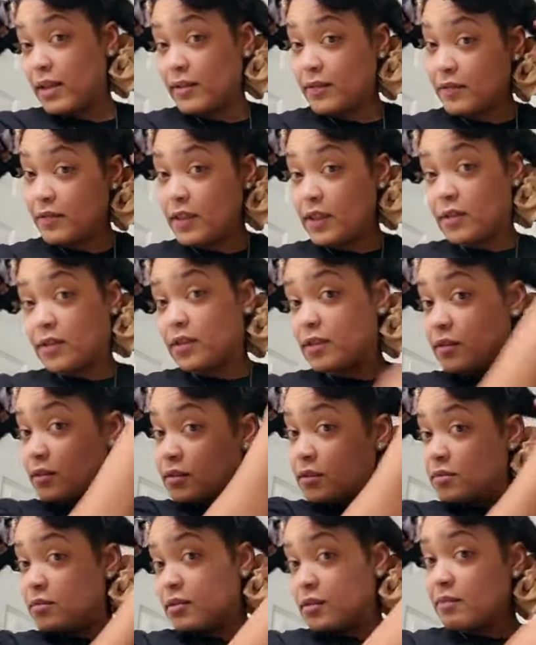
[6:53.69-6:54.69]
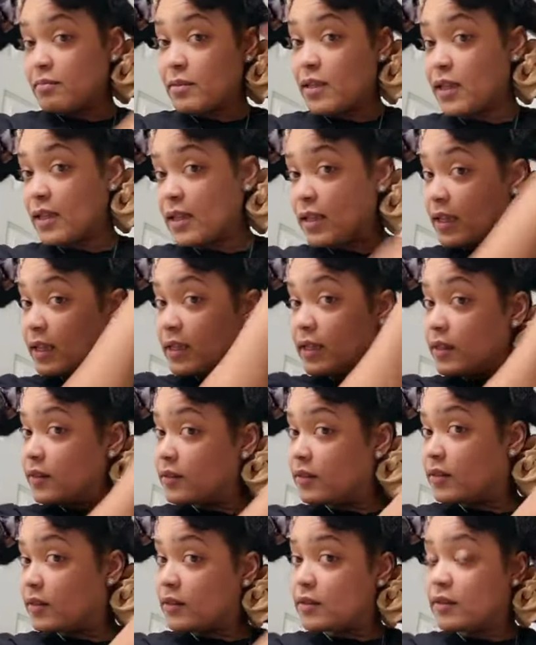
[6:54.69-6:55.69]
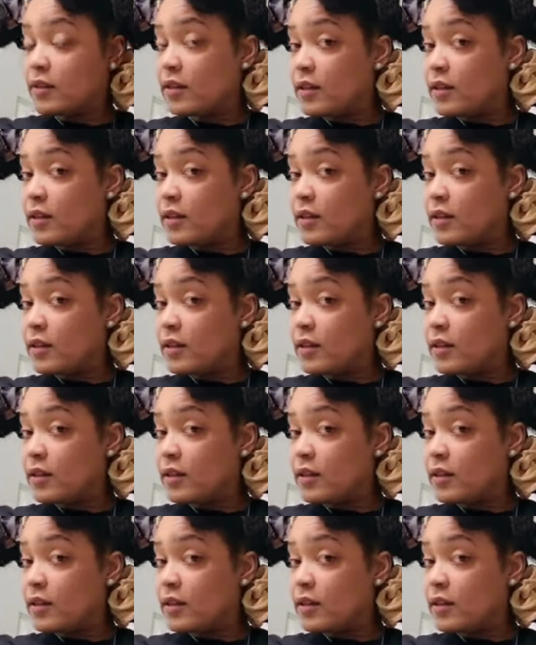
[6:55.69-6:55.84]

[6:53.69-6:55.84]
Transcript: fingers, with my hands.